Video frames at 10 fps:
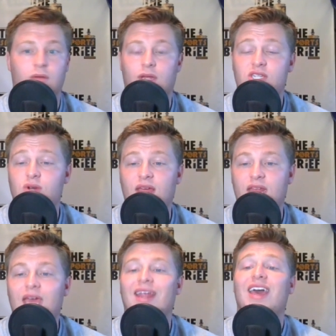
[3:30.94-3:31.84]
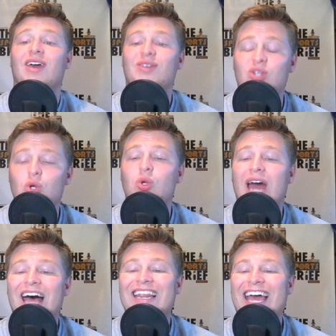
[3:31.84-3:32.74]
Let's try that again. Do
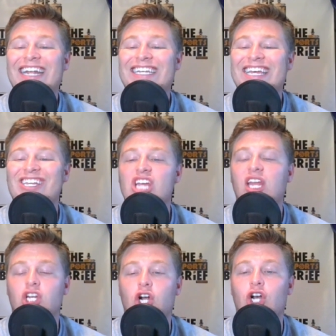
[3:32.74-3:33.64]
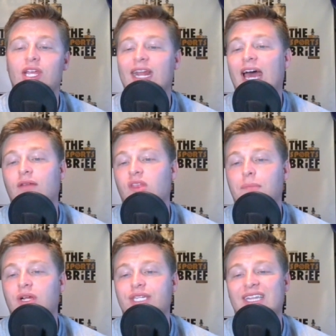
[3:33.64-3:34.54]
not let DJ Turner get out of the
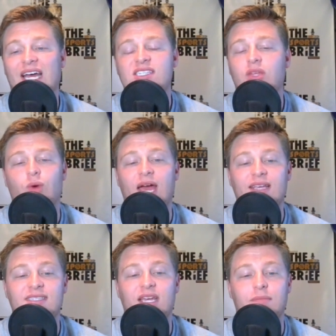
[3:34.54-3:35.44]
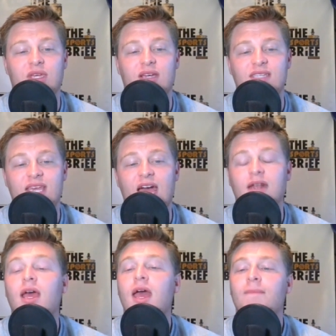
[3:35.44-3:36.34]
building. That's the way I see it. Because
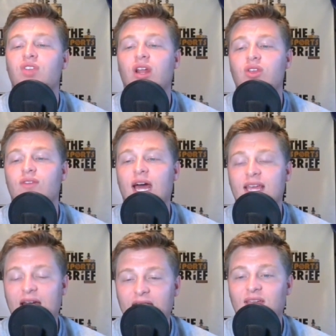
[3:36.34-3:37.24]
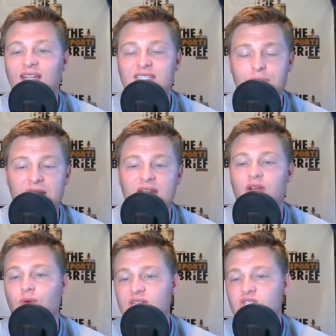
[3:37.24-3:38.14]
again, you know, you got a guy that's speedy.
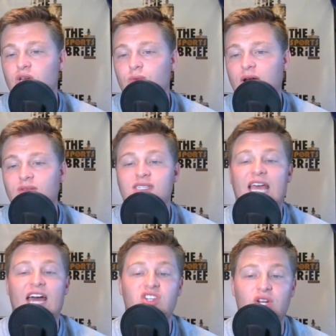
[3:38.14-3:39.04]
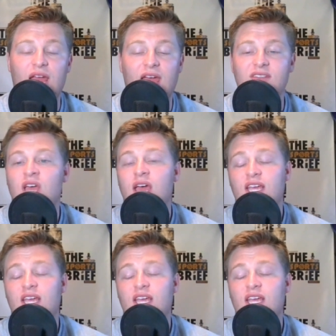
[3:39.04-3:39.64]
He runs good routes. He's got good hands.